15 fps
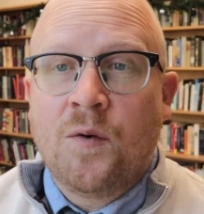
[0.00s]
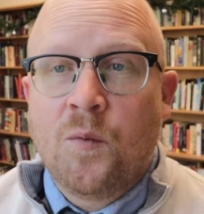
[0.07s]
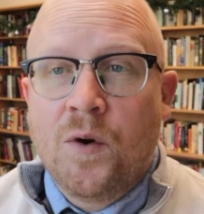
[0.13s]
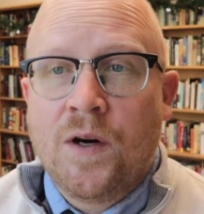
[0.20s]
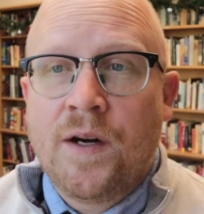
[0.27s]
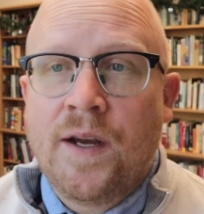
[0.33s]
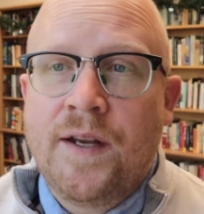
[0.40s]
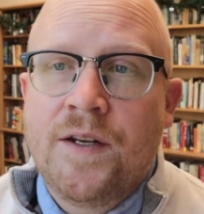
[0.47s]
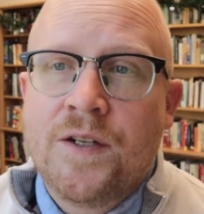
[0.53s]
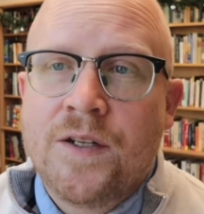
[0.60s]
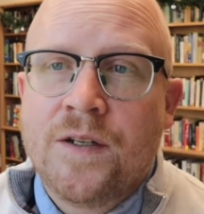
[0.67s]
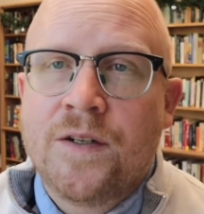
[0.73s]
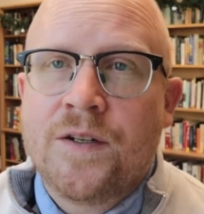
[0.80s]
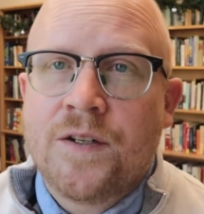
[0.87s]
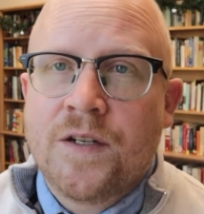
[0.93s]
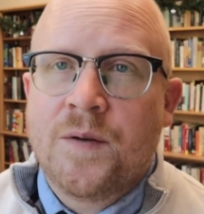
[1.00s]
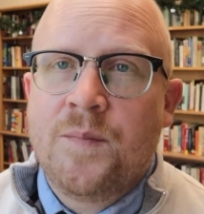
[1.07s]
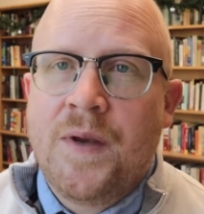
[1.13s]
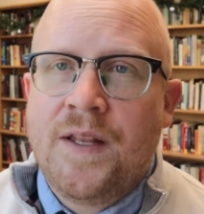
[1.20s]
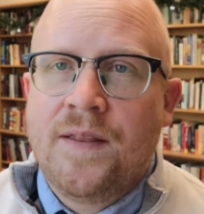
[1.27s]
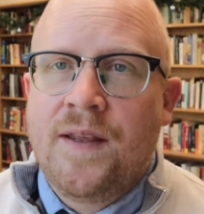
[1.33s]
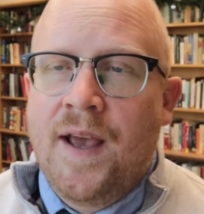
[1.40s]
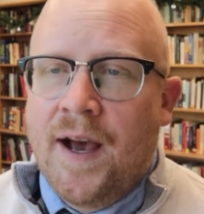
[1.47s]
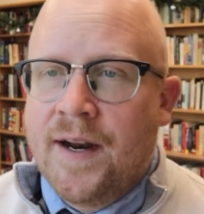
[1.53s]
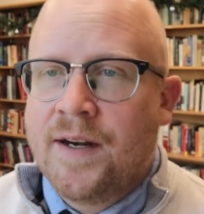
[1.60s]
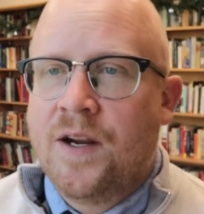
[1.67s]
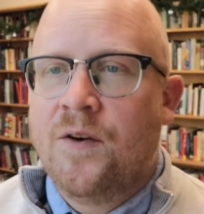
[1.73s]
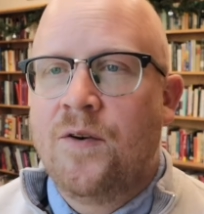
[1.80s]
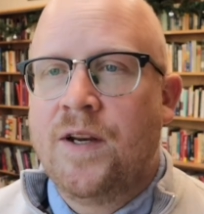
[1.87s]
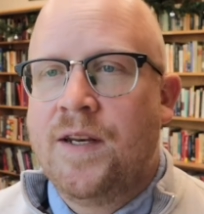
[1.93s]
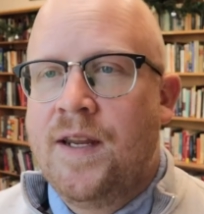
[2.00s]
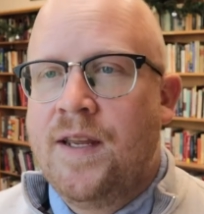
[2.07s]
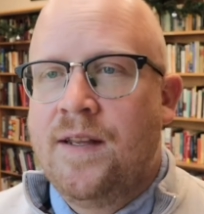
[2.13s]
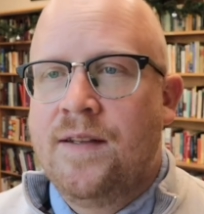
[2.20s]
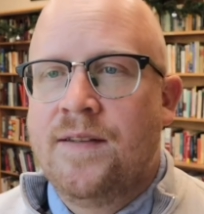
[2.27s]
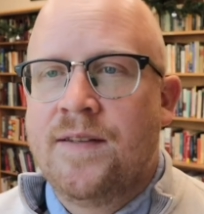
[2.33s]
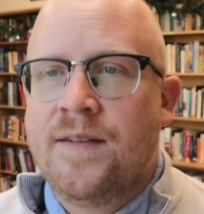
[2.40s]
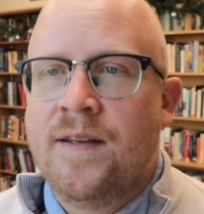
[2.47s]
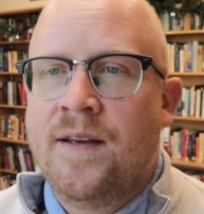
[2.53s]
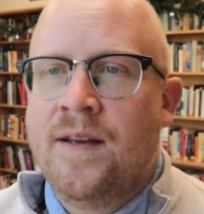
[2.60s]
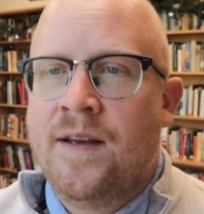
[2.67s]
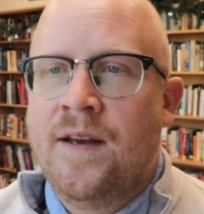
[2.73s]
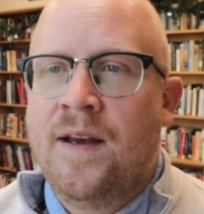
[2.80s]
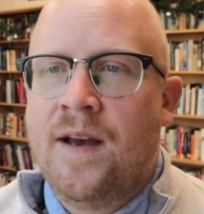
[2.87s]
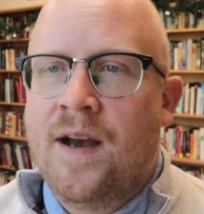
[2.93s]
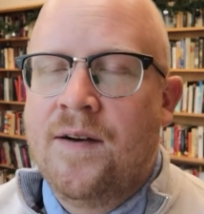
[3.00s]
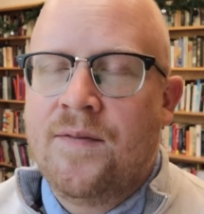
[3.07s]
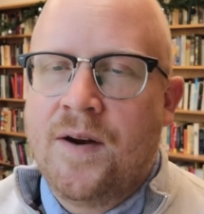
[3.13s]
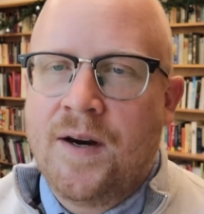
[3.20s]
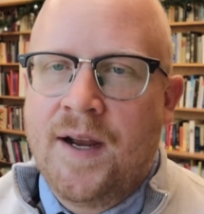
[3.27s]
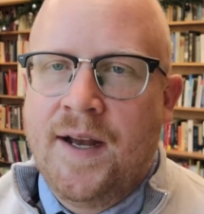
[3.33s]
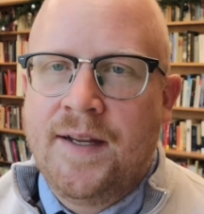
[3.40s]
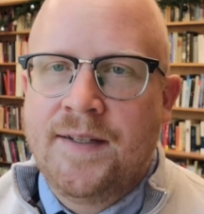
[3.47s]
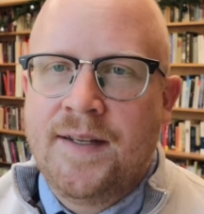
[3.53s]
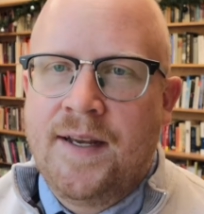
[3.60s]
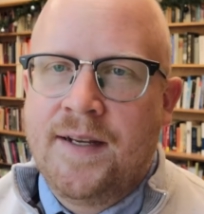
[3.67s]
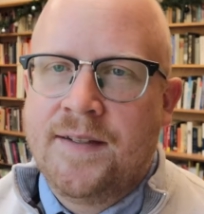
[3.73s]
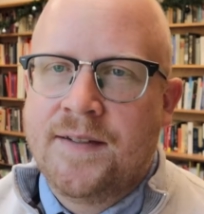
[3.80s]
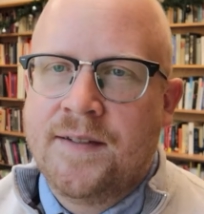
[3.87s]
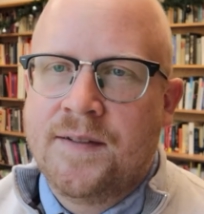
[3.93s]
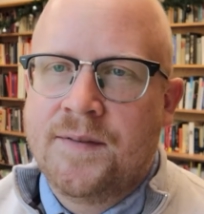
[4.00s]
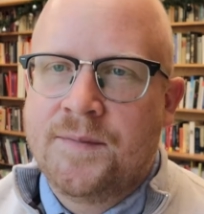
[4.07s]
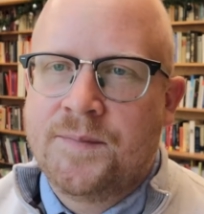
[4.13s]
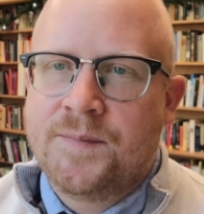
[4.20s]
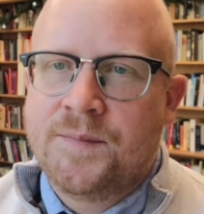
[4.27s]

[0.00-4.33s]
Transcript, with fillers: our work at church to meet the ongoing needs of our context?